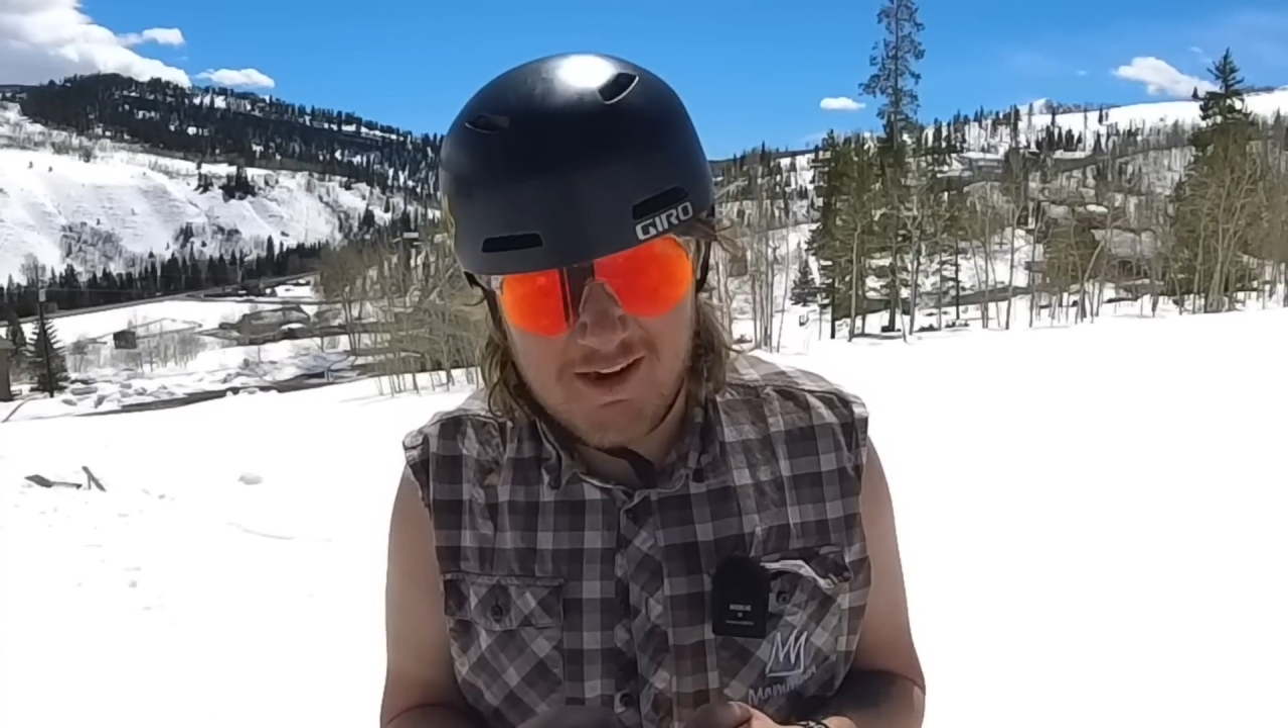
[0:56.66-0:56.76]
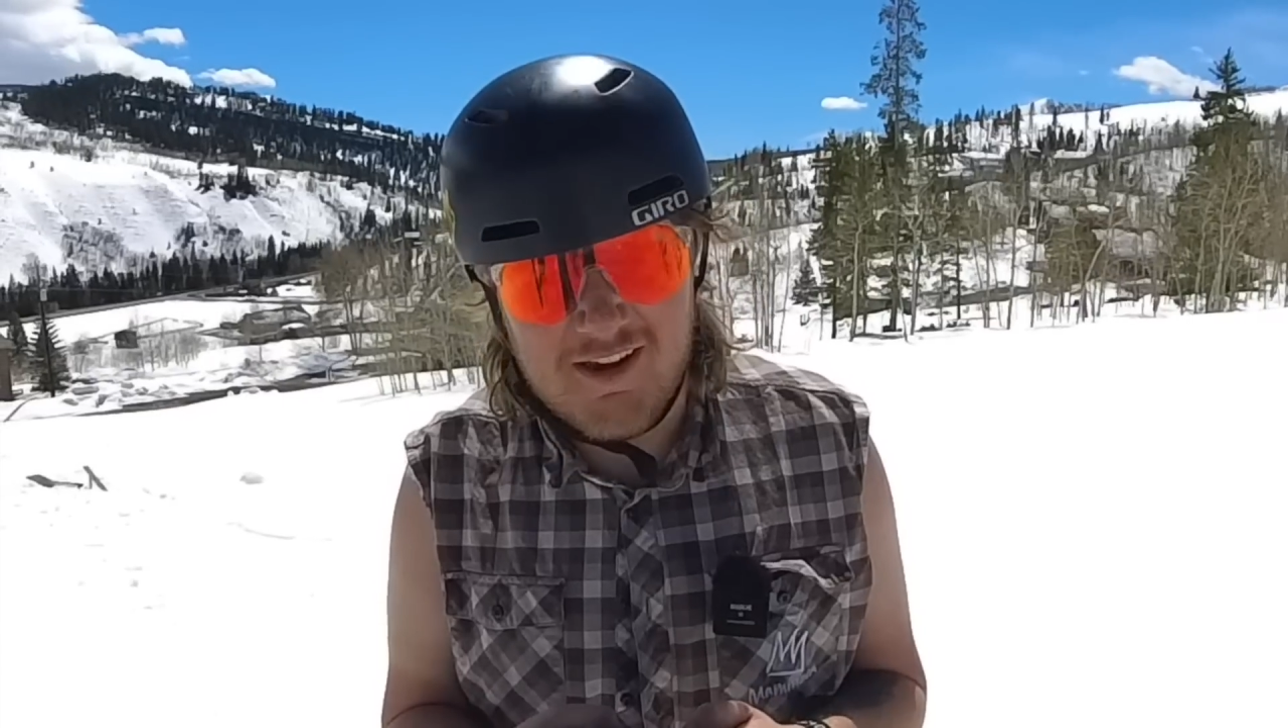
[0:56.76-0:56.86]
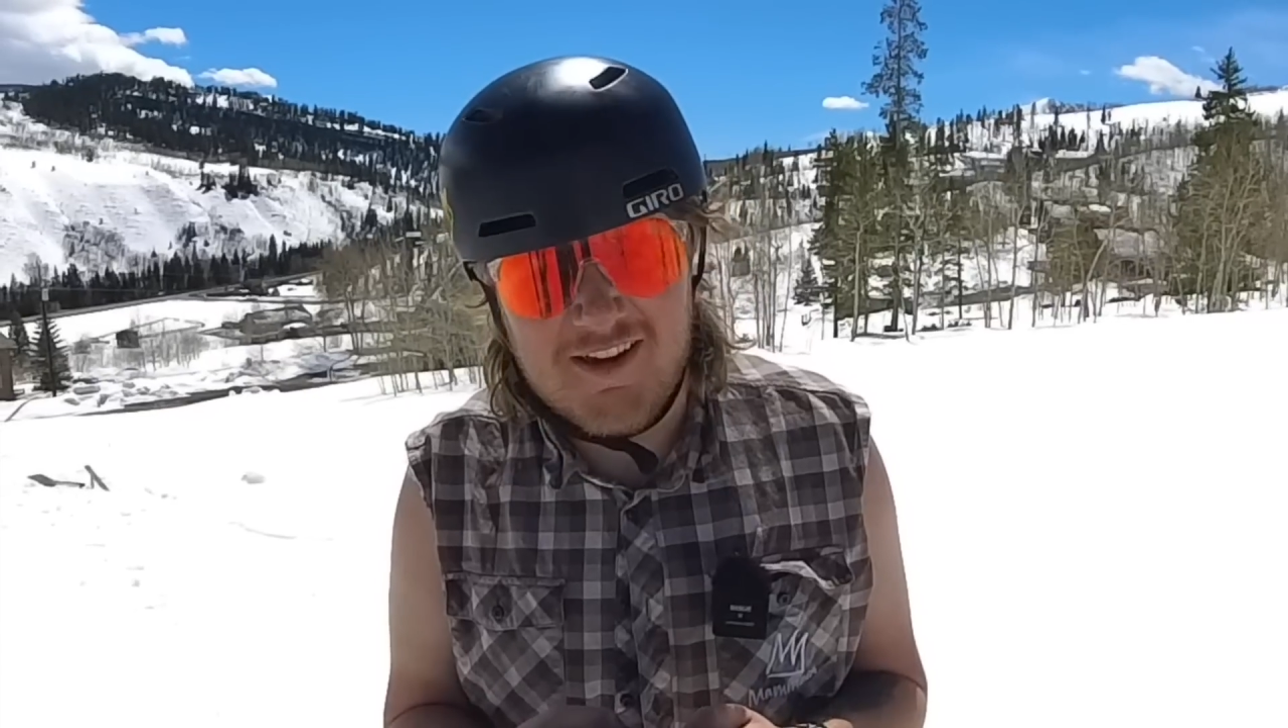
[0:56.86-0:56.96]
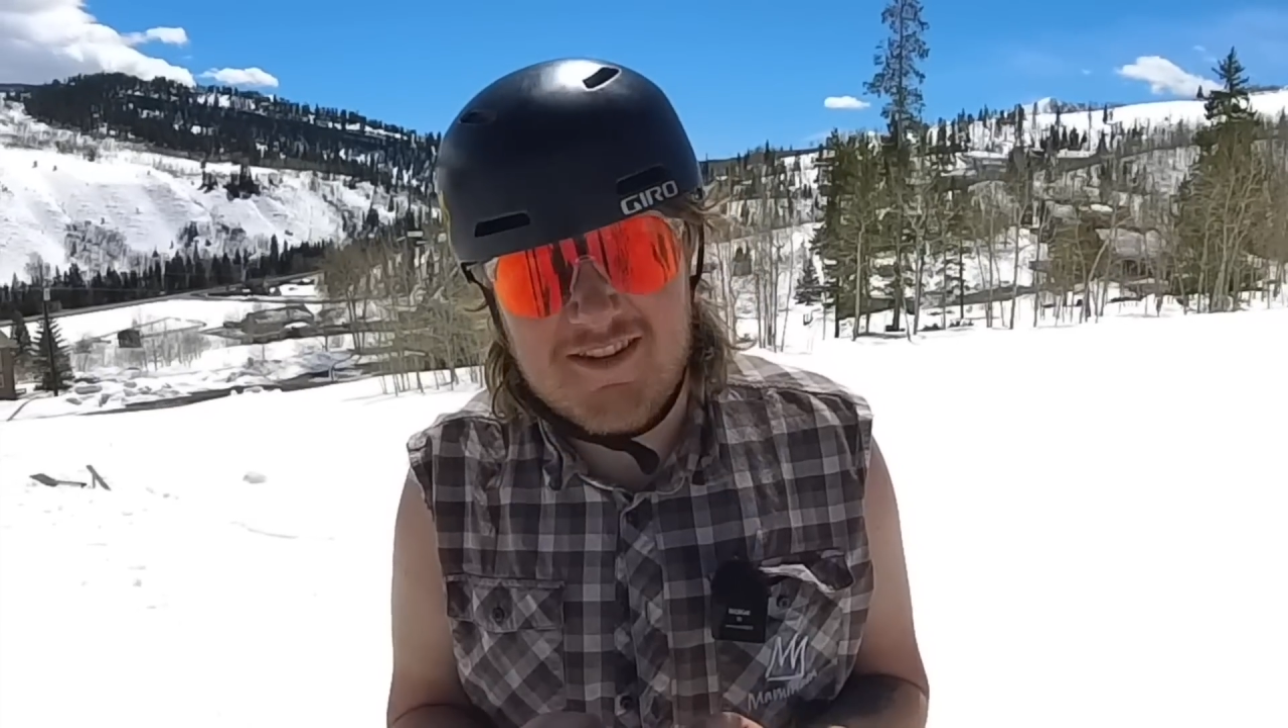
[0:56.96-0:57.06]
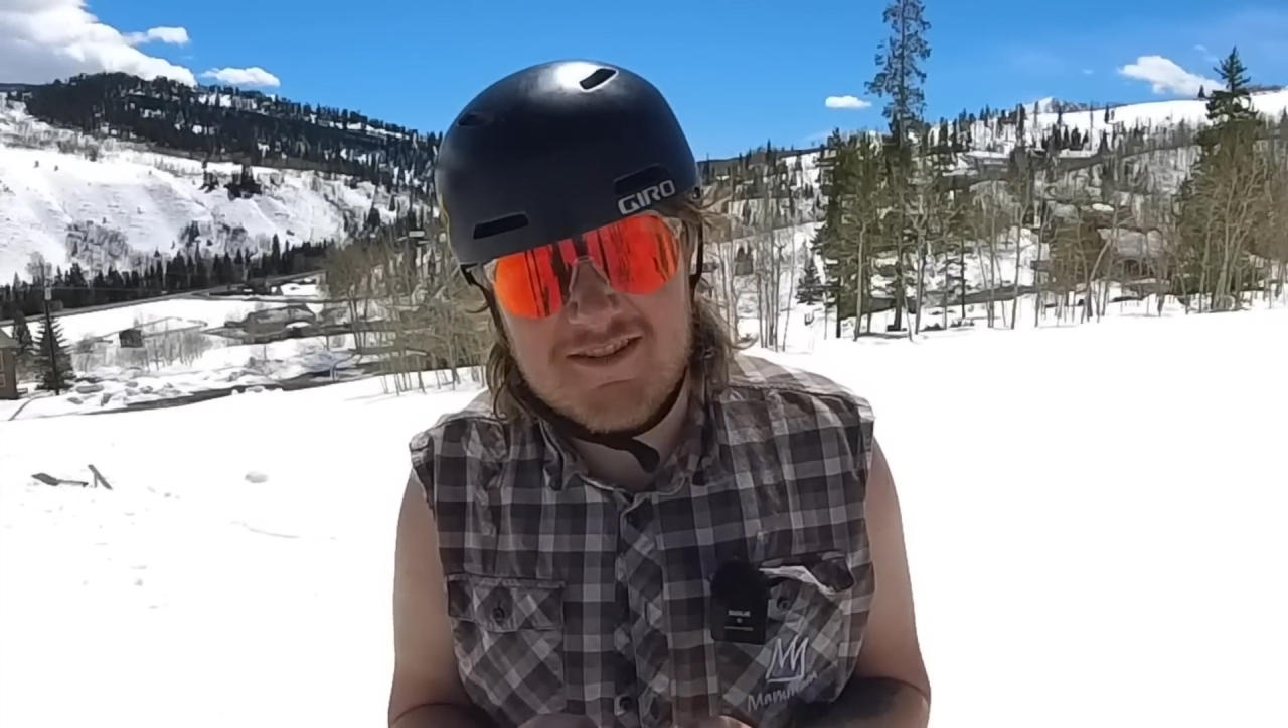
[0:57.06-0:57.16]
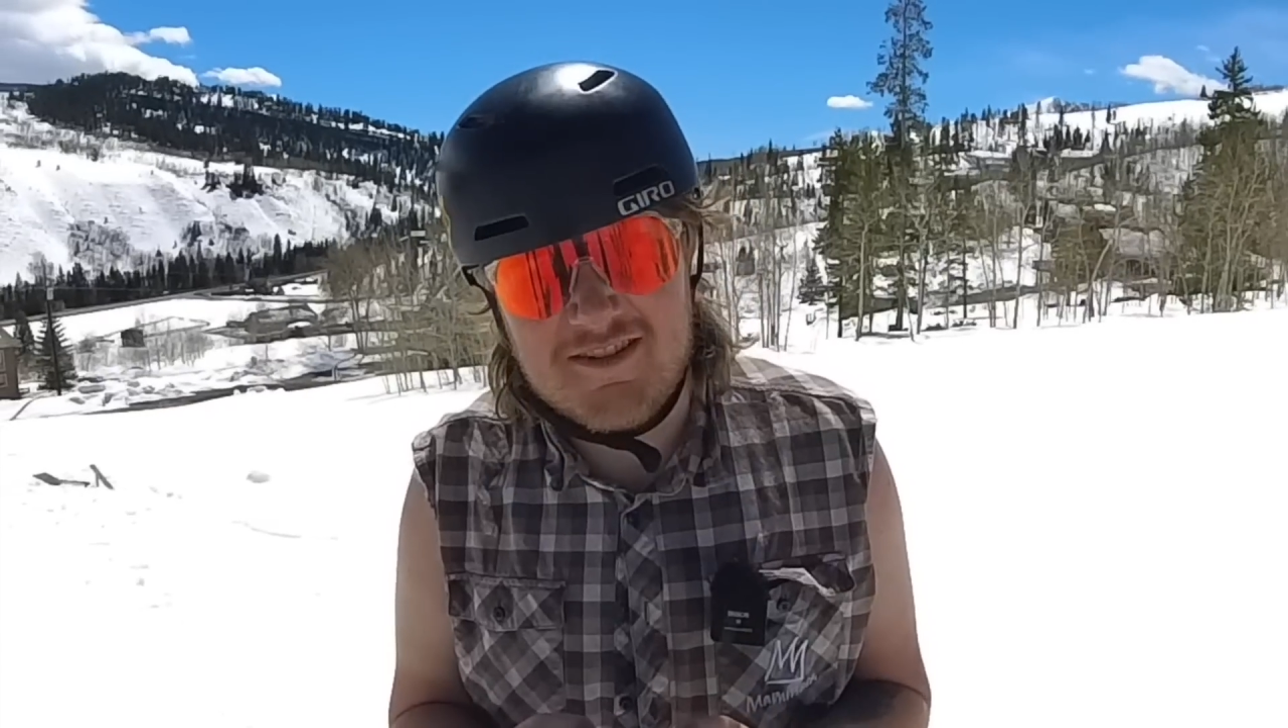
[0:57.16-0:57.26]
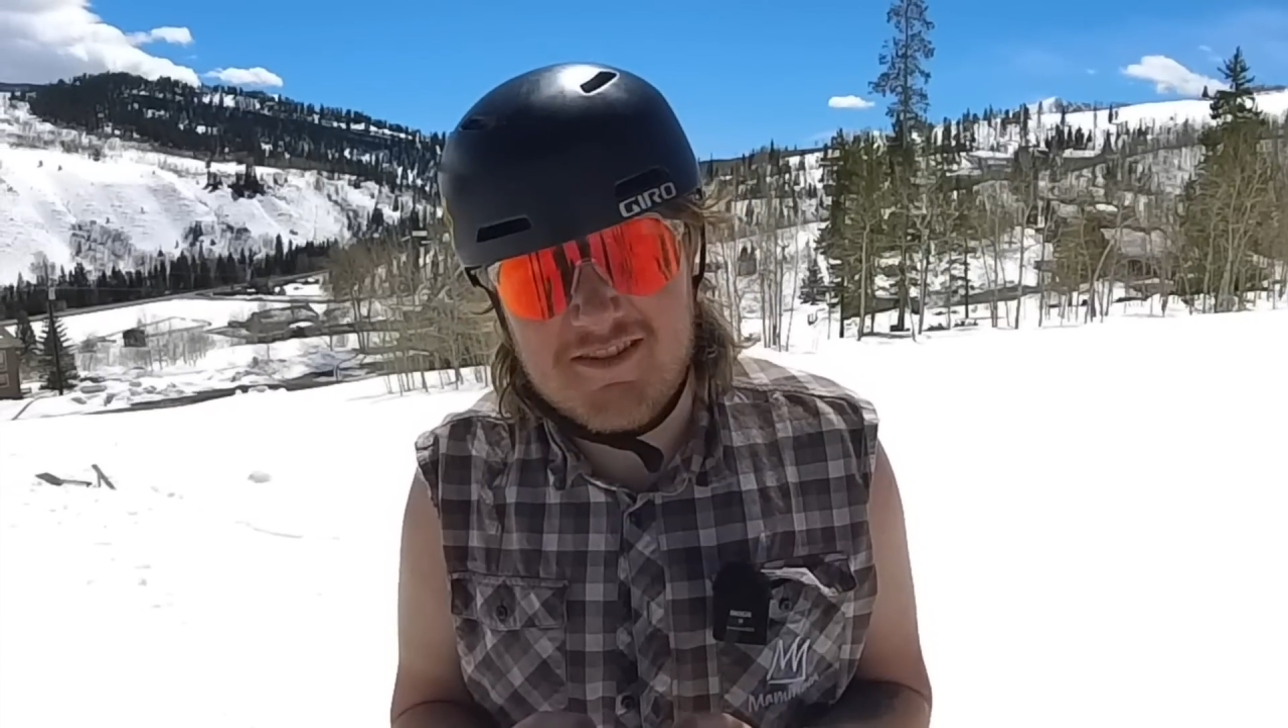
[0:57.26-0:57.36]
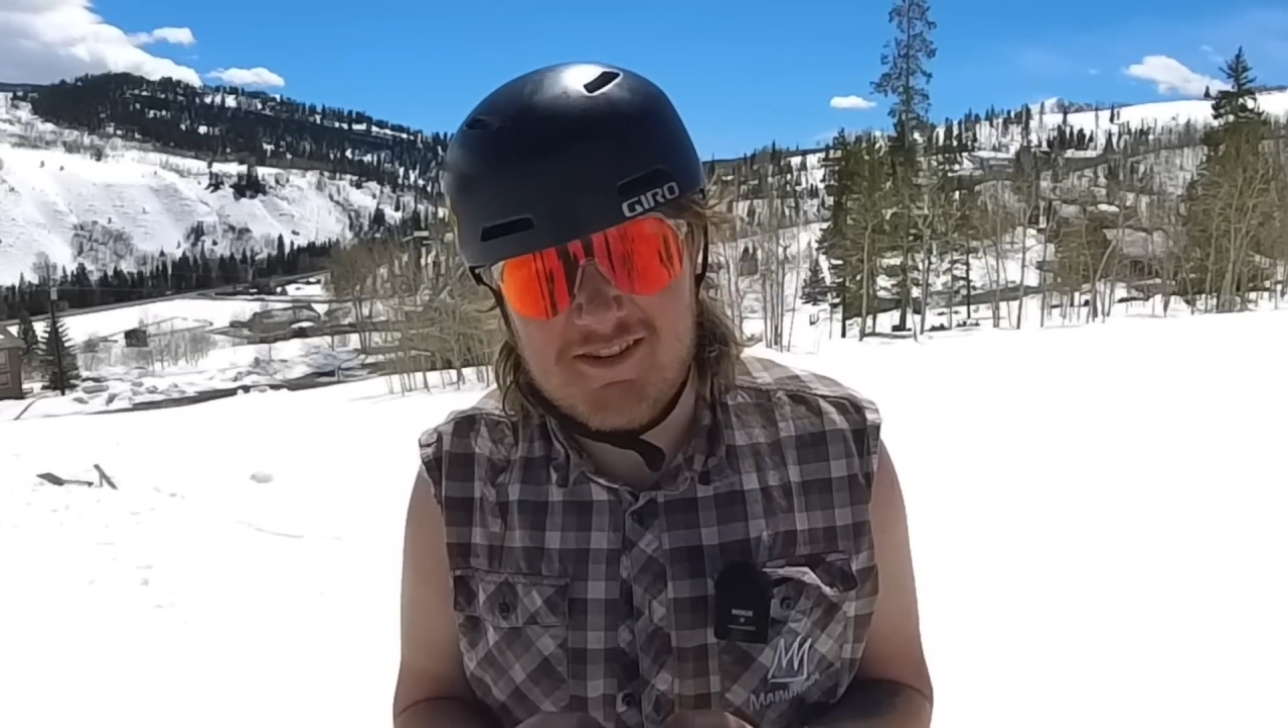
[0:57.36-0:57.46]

Because the